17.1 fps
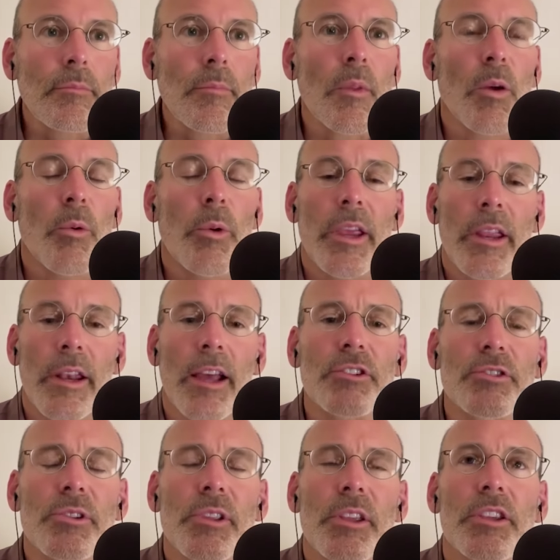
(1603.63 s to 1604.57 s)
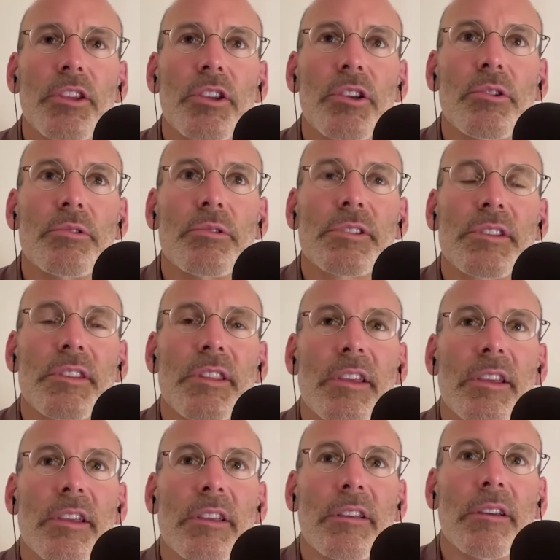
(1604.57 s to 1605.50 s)
we can actually use
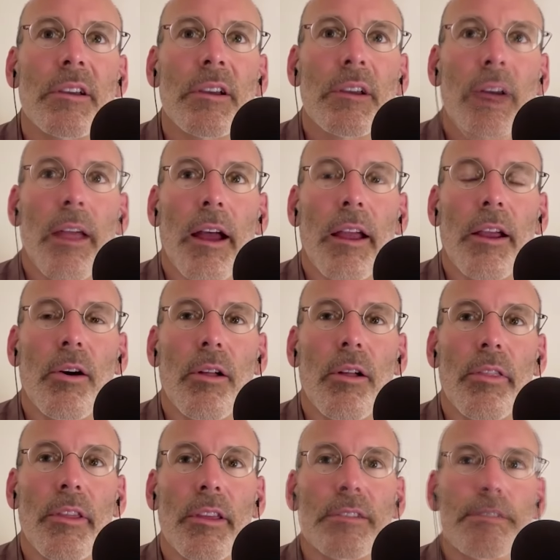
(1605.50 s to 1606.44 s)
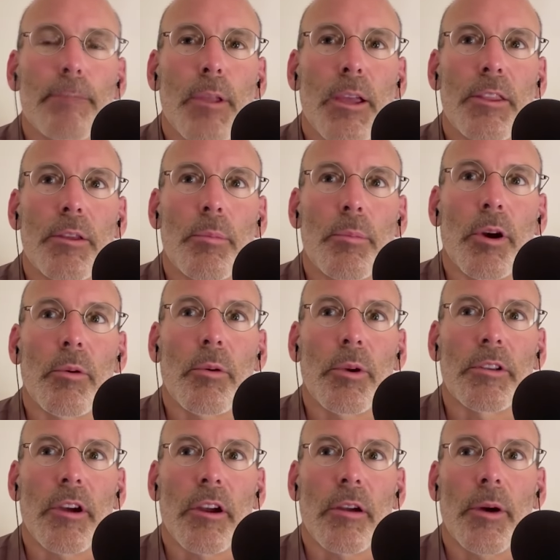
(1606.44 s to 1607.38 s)
the i call this in the book we
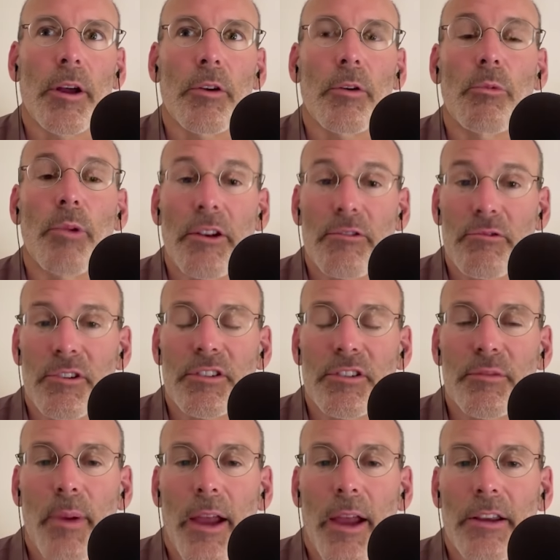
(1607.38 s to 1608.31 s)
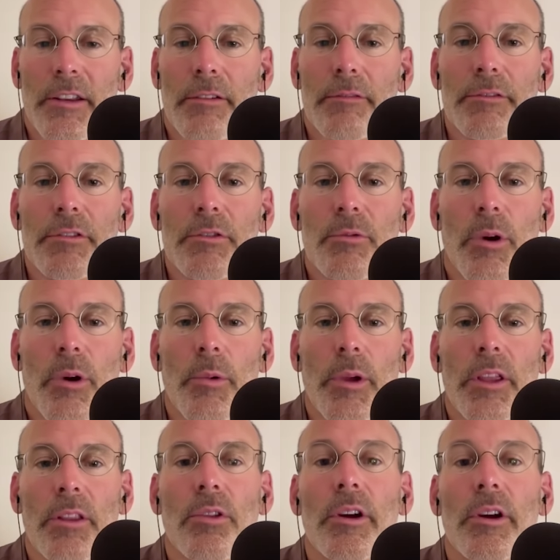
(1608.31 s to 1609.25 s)
talk about retrospectives where
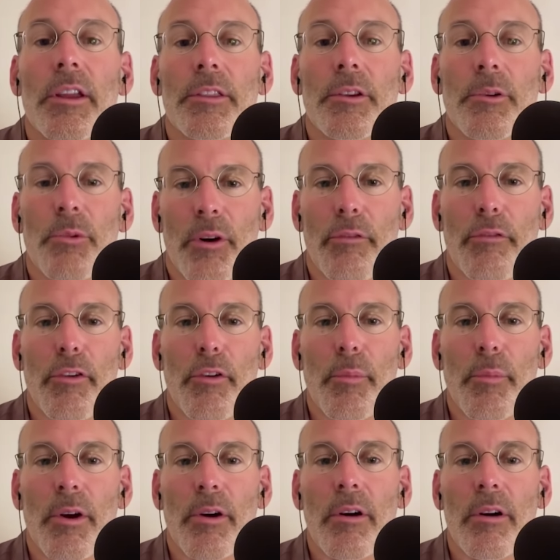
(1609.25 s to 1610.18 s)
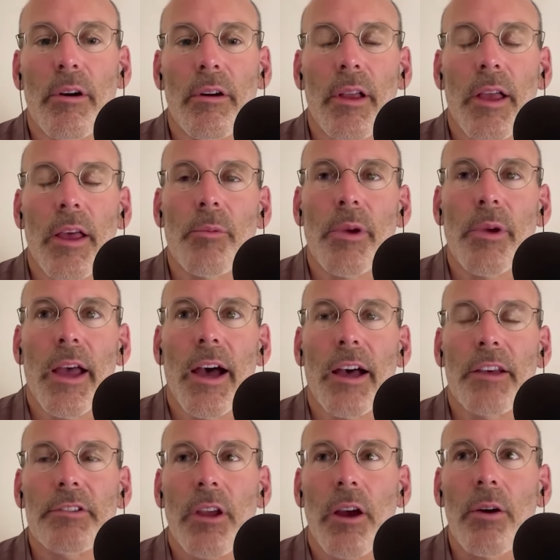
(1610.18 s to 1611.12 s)
we look in the rearview mirror and we
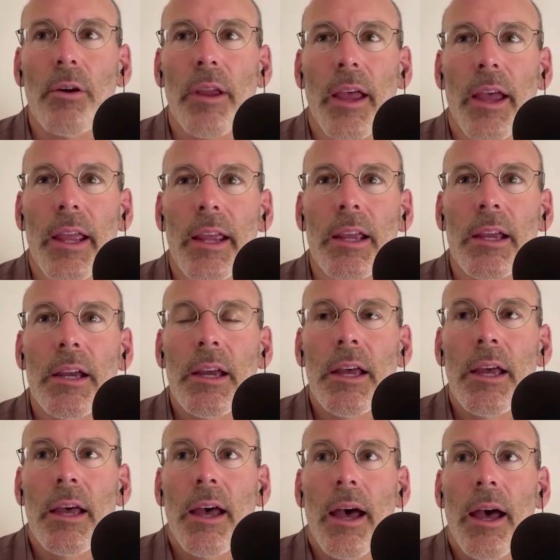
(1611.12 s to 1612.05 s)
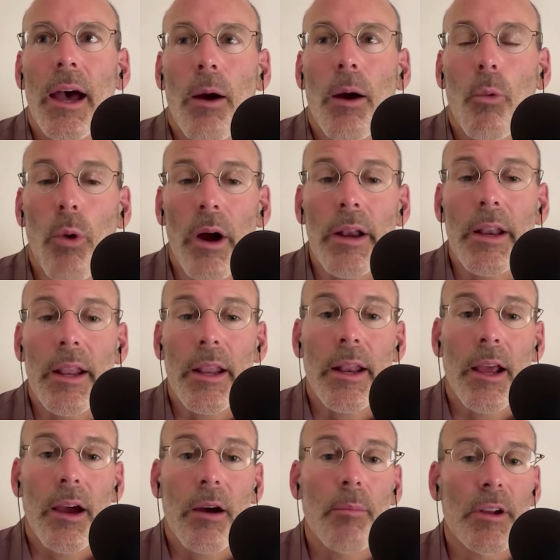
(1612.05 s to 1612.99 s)
ask okay what and
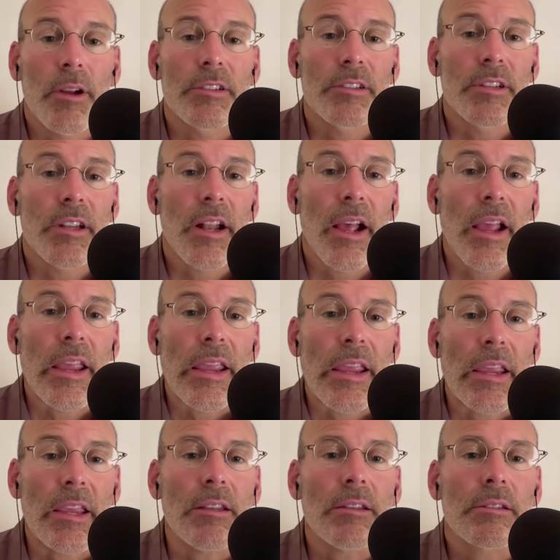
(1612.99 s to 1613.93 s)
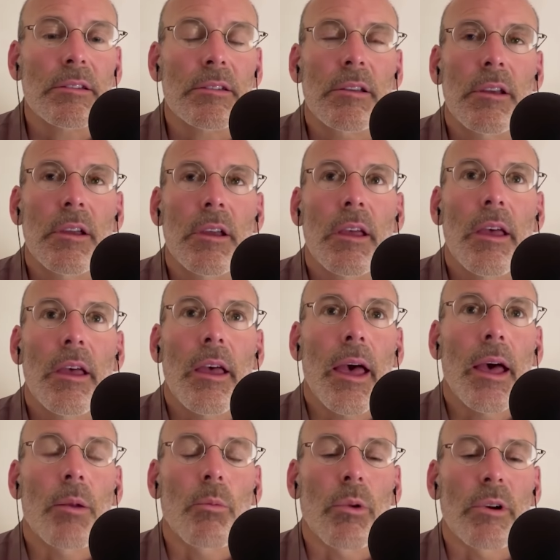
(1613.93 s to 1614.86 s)
how much did I eat?
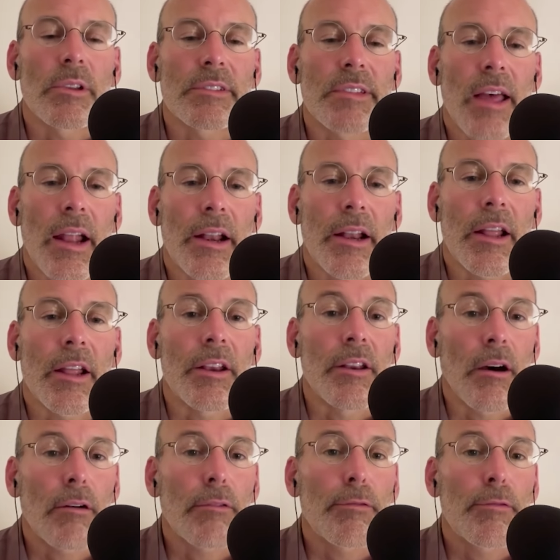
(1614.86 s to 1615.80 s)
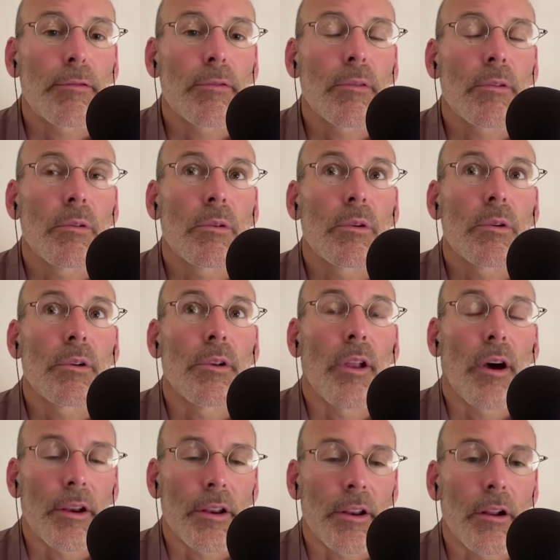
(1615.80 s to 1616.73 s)
And was that enough,
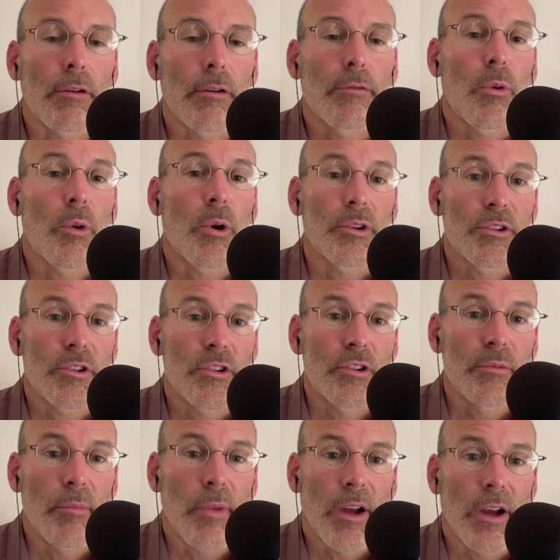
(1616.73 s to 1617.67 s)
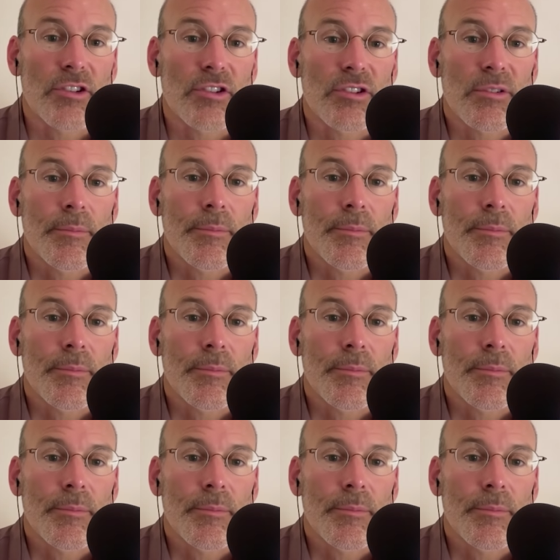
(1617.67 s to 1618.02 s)
not enough, or too much?